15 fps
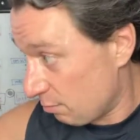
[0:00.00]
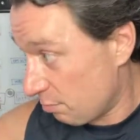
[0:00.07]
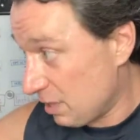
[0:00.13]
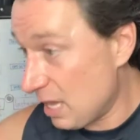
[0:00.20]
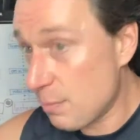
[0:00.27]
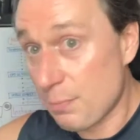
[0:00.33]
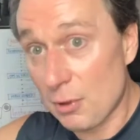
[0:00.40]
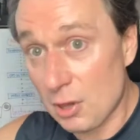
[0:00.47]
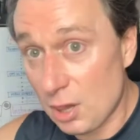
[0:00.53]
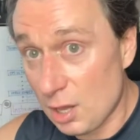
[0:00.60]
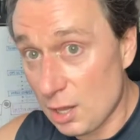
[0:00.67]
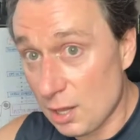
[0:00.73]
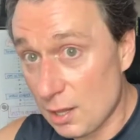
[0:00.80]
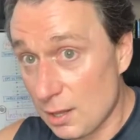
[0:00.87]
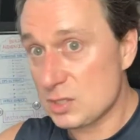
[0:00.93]
people,
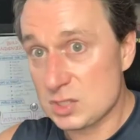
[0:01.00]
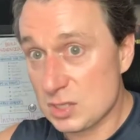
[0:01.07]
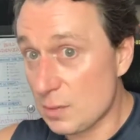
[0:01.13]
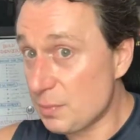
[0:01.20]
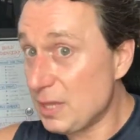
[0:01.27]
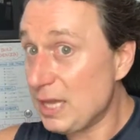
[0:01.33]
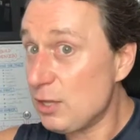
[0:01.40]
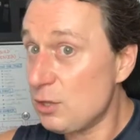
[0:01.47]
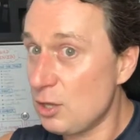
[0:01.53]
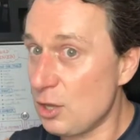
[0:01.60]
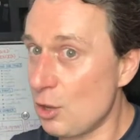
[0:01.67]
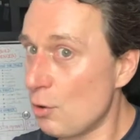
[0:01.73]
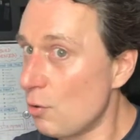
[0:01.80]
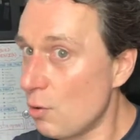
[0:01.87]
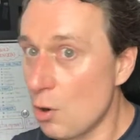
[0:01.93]
something
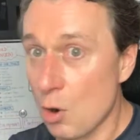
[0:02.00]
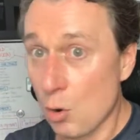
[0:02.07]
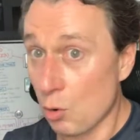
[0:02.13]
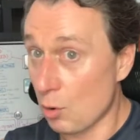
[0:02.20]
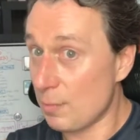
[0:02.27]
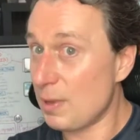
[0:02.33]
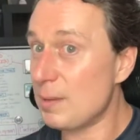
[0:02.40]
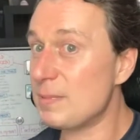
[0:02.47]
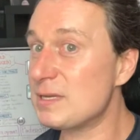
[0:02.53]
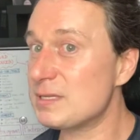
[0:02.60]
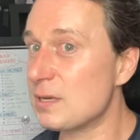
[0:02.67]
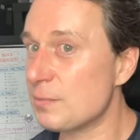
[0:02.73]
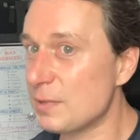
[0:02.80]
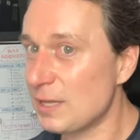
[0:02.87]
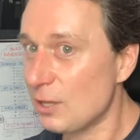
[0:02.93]
new, or maybe
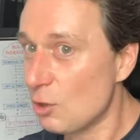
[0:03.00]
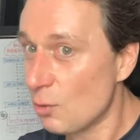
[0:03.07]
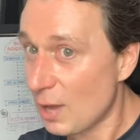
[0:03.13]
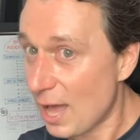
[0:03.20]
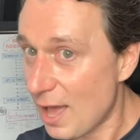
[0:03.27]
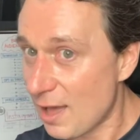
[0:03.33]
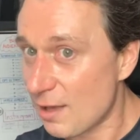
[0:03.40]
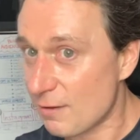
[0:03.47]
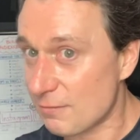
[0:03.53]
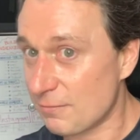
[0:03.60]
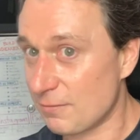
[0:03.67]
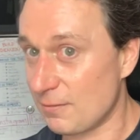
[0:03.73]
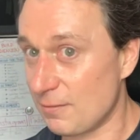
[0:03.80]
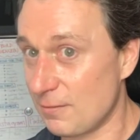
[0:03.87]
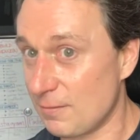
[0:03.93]
something you have,
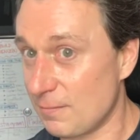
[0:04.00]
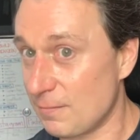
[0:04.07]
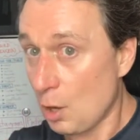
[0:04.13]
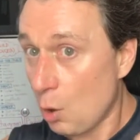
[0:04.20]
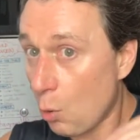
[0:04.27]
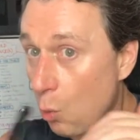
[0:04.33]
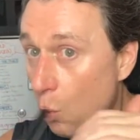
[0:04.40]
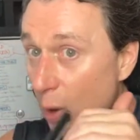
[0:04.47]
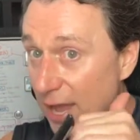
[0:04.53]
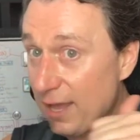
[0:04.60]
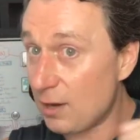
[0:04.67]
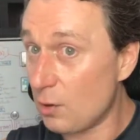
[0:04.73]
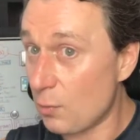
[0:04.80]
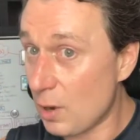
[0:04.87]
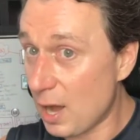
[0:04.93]
wait
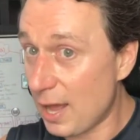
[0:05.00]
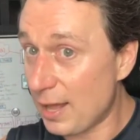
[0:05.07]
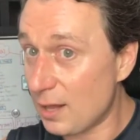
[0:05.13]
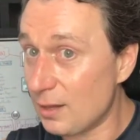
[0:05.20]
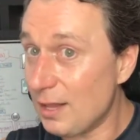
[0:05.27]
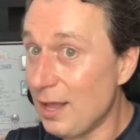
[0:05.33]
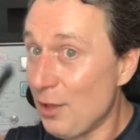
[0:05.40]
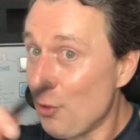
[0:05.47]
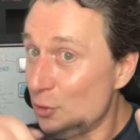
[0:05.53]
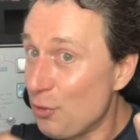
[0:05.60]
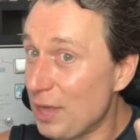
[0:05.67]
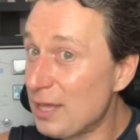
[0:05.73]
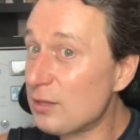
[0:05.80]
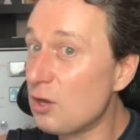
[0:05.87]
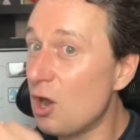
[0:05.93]
a while,
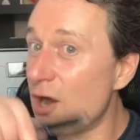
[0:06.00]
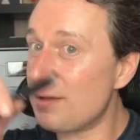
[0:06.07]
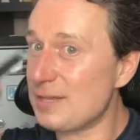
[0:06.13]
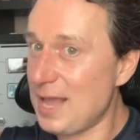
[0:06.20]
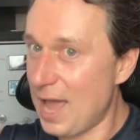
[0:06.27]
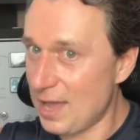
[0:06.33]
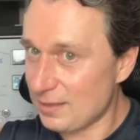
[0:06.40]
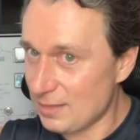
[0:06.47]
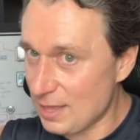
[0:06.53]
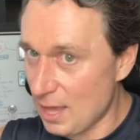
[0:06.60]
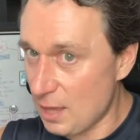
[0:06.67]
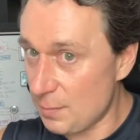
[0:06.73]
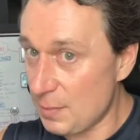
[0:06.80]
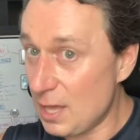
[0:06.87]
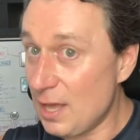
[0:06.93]
then contact
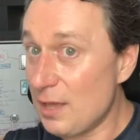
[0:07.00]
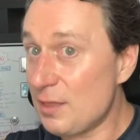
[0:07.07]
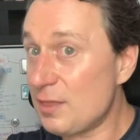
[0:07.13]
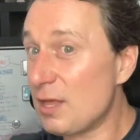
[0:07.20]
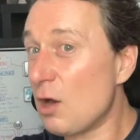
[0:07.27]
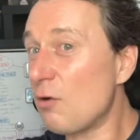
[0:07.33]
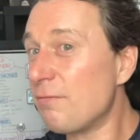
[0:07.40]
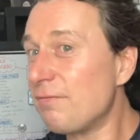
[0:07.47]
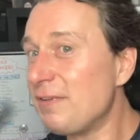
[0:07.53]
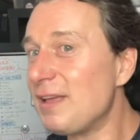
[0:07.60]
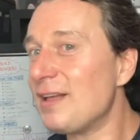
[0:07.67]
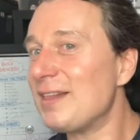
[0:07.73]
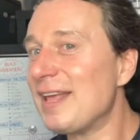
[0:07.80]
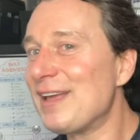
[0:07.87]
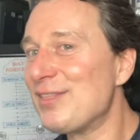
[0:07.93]
them. They'll
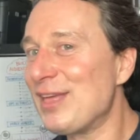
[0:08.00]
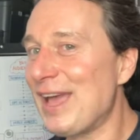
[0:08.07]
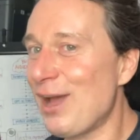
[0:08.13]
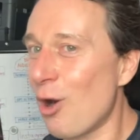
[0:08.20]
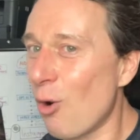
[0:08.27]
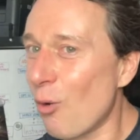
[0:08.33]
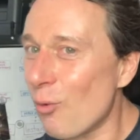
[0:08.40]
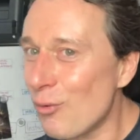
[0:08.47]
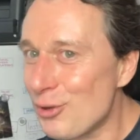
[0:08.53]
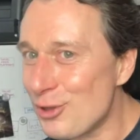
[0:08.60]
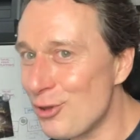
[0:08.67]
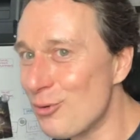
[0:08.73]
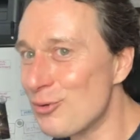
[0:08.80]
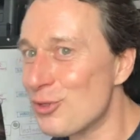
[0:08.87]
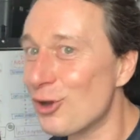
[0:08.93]
feel like they owe
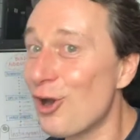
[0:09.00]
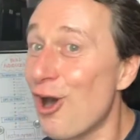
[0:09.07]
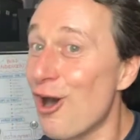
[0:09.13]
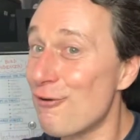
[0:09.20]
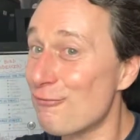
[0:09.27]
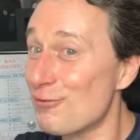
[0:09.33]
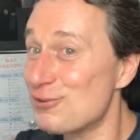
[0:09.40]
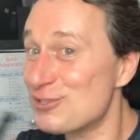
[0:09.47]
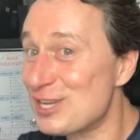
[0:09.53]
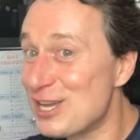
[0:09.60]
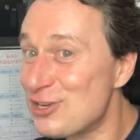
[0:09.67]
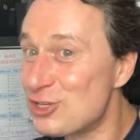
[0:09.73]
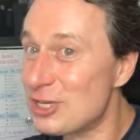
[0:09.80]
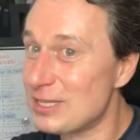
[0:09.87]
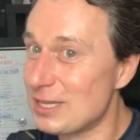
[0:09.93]
you the
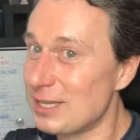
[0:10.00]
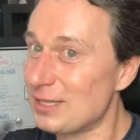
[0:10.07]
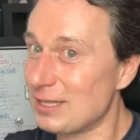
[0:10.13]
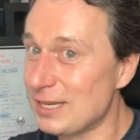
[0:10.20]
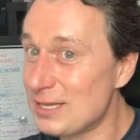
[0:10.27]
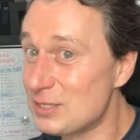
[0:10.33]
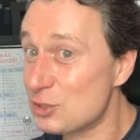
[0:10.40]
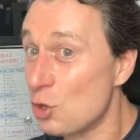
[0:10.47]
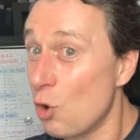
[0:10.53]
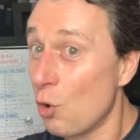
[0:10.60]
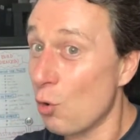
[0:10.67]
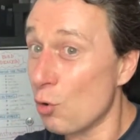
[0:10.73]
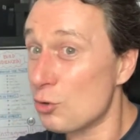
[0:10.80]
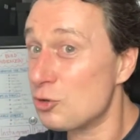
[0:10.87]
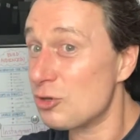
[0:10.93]
conversation at least,
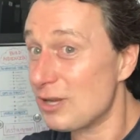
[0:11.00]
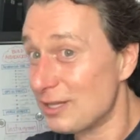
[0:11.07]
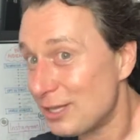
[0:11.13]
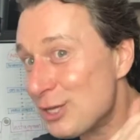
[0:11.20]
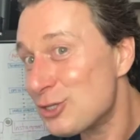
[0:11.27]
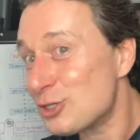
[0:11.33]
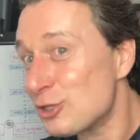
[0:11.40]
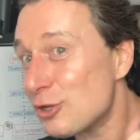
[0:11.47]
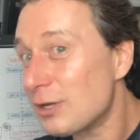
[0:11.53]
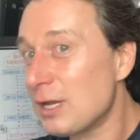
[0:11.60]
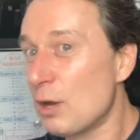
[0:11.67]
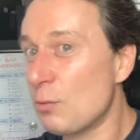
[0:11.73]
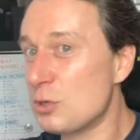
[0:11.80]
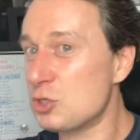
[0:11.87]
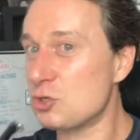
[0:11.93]
or to at least look
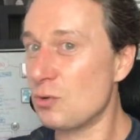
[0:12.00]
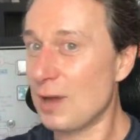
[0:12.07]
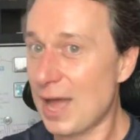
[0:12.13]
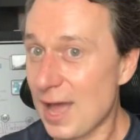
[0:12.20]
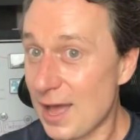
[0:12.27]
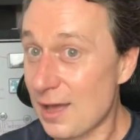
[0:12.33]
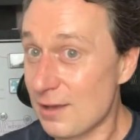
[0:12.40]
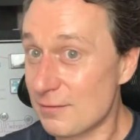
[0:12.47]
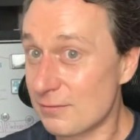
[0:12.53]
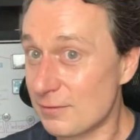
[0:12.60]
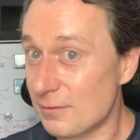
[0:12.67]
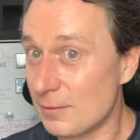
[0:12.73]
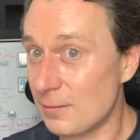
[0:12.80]
at what you have.